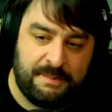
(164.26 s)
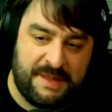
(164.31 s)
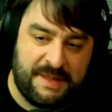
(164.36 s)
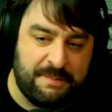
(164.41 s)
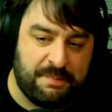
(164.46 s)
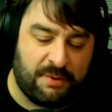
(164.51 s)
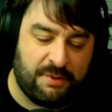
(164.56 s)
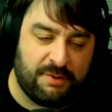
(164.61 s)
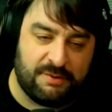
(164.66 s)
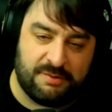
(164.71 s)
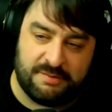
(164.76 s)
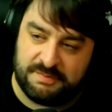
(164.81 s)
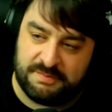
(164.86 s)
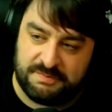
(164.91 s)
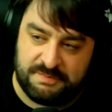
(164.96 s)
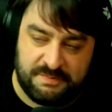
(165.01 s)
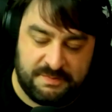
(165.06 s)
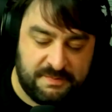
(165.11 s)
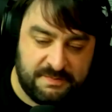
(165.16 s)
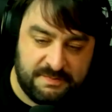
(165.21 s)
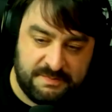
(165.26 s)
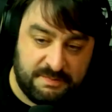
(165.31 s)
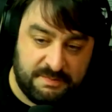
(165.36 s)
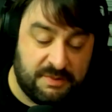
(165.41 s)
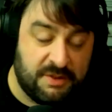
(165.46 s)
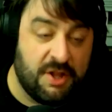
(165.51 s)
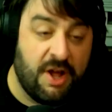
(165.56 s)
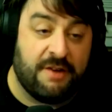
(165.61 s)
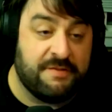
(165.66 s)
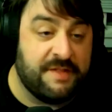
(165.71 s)
People
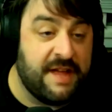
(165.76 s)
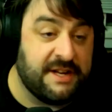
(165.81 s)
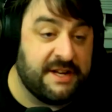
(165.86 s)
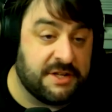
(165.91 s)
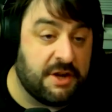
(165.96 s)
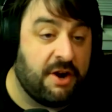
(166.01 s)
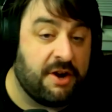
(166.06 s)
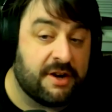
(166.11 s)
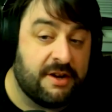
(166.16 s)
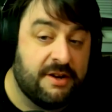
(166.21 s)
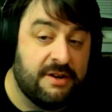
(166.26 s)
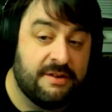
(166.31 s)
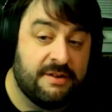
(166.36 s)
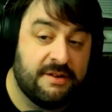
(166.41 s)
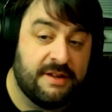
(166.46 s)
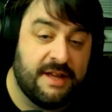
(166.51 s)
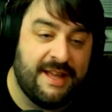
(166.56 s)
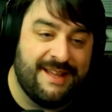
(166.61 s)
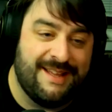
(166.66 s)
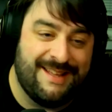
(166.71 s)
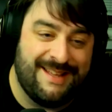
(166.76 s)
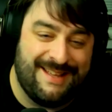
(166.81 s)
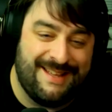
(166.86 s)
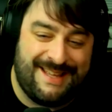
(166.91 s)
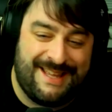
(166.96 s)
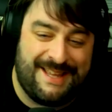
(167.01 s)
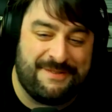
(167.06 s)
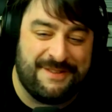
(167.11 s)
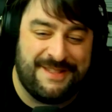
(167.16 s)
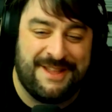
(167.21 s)
love that dog.
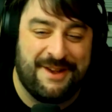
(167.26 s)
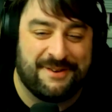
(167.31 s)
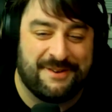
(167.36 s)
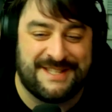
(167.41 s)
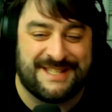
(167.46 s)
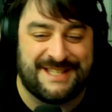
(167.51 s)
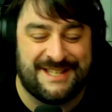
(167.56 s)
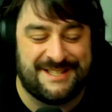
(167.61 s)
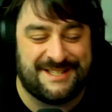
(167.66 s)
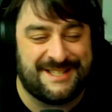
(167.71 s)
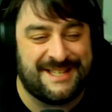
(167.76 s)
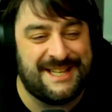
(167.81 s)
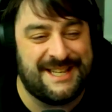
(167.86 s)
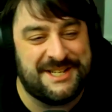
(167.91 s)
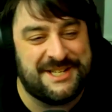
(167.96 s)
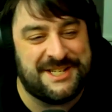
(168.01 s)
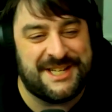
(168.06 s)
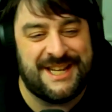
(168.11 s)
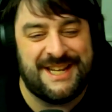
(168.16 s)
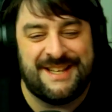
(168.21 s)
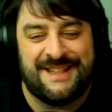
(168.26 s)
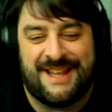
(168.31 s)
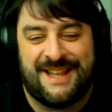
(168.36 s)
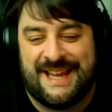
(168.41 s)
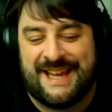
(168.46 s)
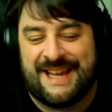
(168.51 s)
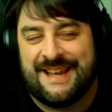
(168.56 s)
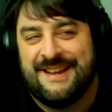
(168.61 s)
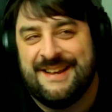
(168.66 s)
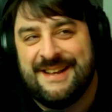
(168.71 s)
Even though it's a CG,
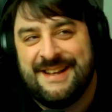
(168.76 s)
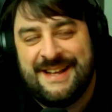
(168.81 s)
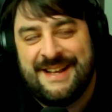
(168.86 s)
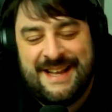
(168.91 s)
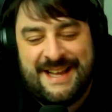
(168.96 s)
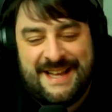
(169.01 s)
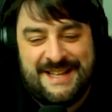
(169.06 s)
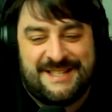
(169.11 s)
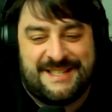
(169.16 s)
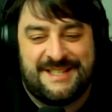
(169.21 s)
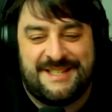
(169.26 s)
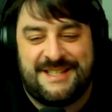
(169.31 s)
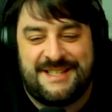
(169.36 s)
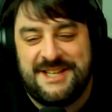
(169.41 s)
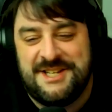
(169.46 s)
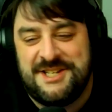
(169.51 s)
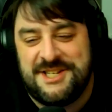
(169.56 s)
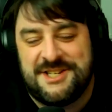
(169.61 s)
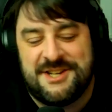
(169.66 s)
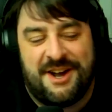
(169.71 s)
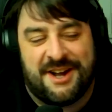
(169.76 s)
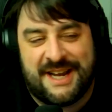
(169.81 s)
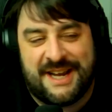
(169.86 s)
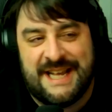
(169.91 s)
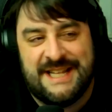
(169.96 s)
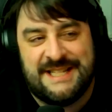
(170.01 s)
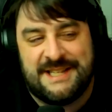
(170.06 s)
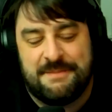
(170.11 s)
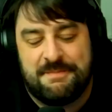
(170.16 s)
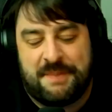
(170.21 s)
like it's a CG dog,
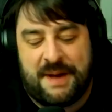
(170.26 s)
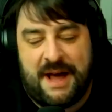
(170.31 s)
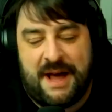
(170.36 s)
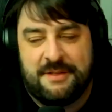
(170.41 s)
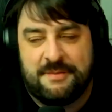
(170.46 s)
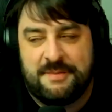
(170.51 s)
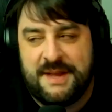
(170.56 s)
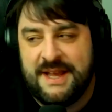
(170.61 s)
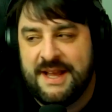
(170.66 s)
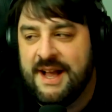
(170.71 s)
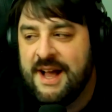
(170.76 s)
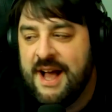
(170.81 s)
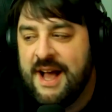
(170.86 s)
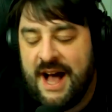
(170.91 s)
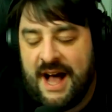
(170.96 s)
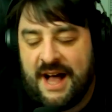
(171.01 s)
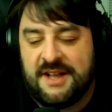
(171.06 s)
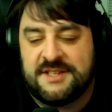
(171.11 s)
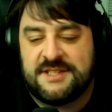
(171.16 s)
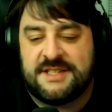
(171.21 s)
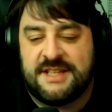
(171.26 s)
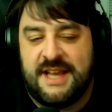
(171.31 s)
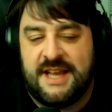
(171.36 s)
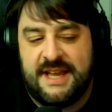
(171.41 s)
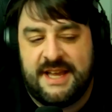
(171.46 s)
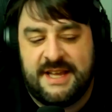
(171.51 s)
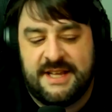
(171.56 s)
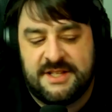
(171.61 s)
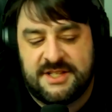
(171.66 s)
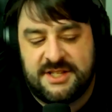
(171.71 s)
it didn't bother me. I'll
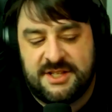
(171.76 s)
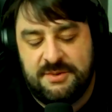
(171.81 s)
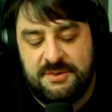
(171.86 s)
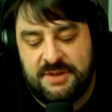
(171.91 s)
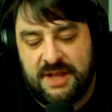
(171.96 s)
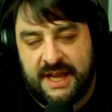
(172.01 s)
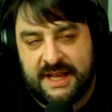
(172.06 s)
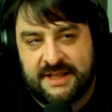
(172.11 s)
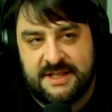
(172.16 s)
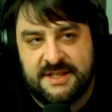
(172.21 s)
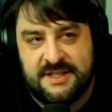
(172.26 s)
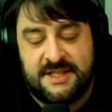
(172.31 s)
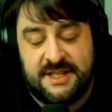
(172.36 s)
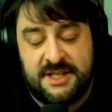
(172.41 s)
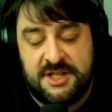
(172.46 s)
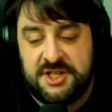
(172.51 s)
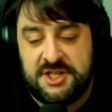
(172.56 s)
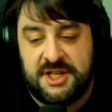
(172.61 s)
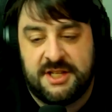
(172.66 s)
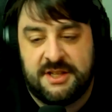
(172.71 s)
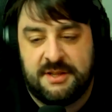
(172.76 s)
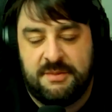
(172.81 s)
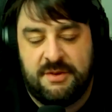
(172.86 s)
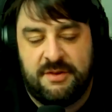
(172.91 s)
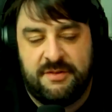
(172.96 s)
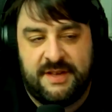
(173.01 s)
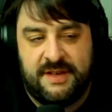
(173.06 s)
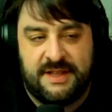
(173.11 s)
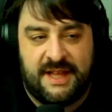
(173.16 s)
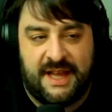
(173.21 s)
say too, like the CG in the
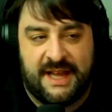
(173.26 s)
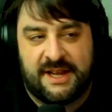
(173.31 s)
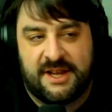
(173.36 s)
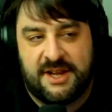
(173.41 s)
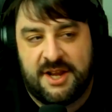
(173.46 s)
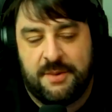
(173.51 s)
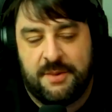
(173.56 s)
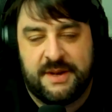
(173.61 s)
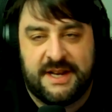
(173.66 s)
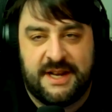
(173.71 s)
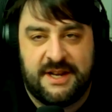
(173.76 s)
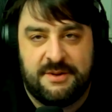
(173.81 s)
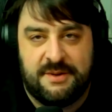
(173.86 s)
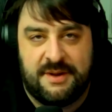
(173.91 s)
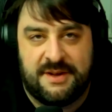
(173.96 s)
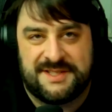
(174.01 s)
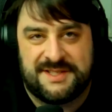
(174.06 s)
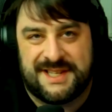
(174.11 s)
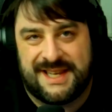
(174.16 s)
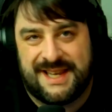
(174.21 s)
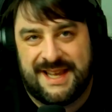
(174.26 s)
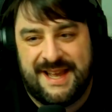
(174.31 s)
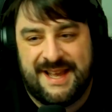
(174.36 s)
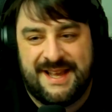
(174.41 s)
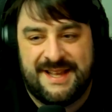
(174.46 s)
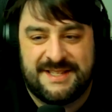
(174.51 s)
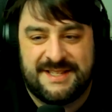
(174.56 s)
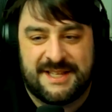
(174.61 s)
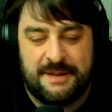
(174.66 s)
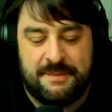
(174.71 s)
movie, like going into it, I was like,
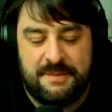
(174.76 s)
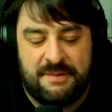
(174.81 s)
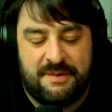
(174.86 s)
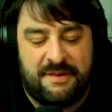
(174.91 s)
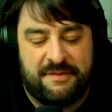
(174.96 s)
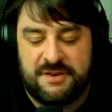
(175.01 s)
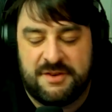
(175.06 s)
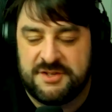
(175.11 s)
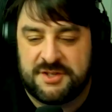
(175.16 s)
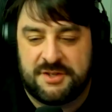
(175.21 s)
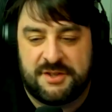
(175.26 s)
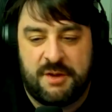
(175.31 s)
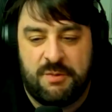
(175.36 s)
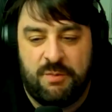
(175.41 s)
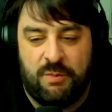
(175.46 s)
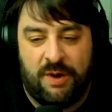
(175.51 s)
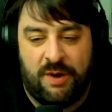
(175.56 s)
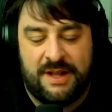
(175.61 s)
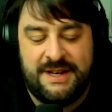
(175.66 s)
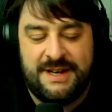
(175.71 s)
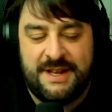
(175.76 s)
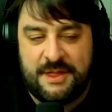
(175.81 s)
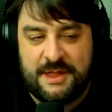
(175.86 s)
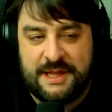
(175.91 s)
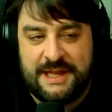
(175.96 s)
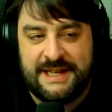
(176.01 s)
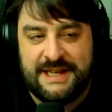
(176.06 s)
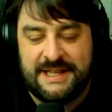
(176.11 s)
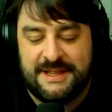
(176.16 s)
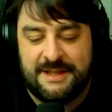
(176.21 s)
this is gonna be rough. There's only one
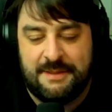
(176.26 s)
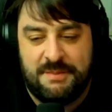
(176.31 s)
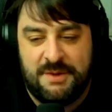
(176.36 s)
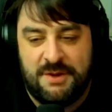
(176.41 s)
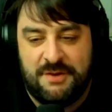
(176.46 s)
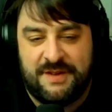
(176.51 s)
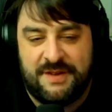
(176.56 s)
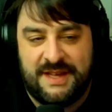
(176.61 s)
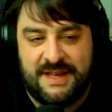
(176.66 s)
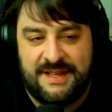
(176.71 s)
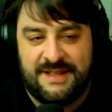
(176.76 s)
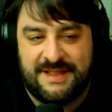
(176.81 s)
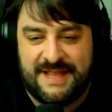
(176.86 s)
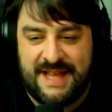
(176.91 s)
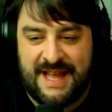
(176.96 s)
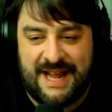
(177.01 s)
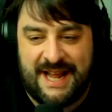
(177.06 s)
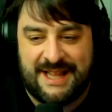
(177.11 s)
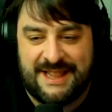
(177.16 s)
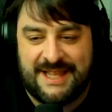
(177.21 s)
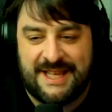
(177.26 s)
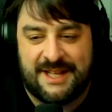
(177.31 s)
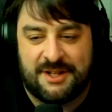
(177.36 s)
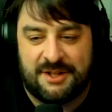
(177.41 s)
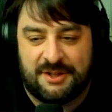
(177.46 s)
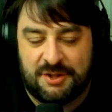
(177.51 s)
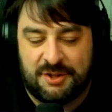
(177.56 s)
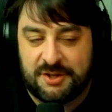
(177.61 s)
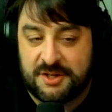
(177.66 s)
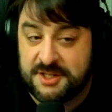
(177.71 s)
thing in the movie that I
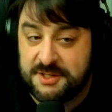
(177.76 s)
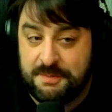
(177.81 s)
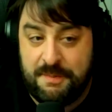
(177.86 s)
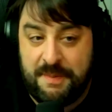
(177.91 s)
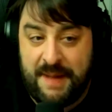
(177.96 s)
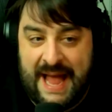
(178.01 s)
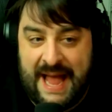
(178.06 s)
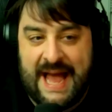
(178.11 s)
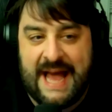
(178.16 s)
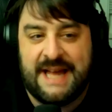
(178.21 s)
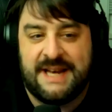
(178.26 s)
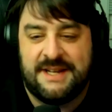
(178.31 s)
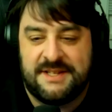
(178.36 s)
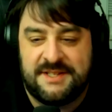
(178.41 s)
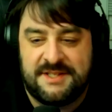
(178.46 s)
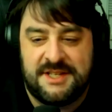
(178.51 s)
think looks bad.